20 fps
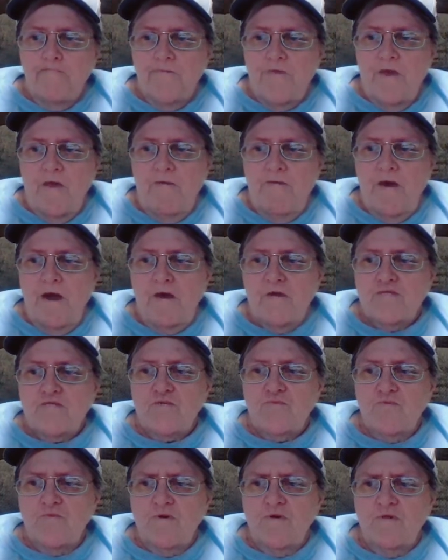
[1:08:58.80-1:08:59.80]
And that's
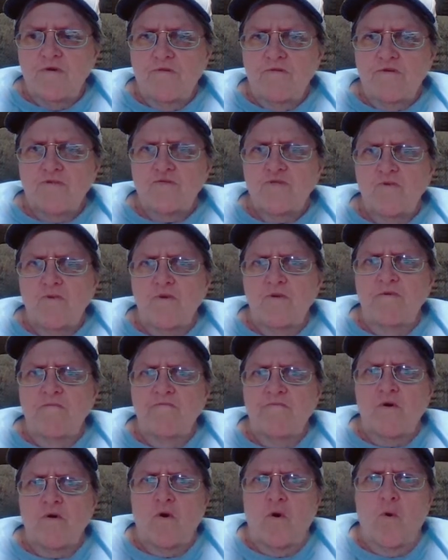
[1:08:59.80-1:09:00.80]
really the sort of
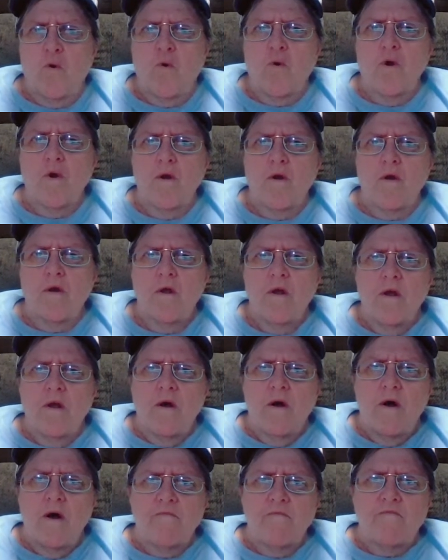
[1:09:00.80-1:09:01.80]
core
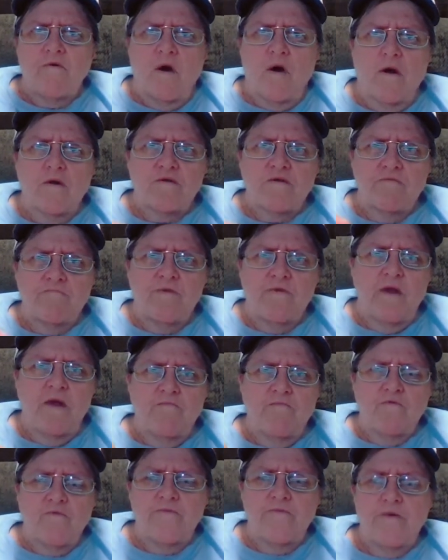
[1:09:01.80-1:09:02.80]
of cognitive
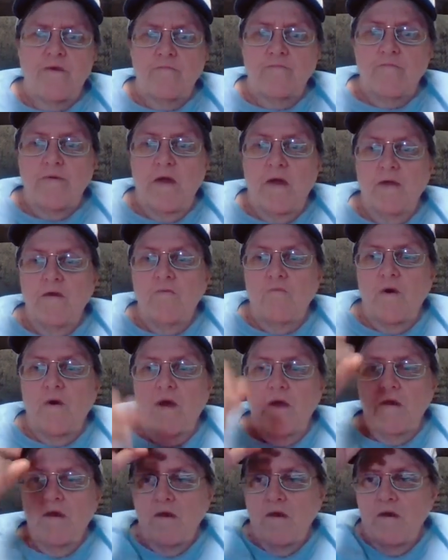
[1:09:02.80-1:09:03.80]
behavioral therapy
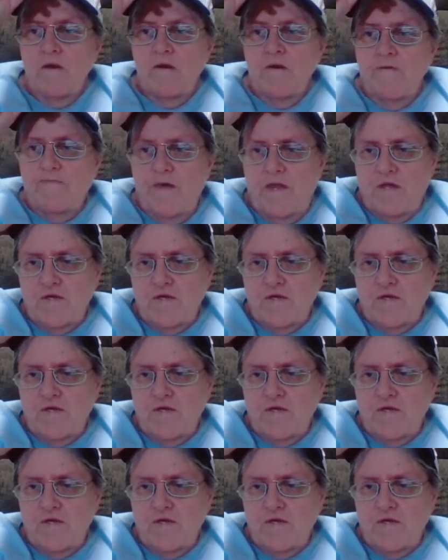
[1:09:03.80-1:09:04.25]
anyway. That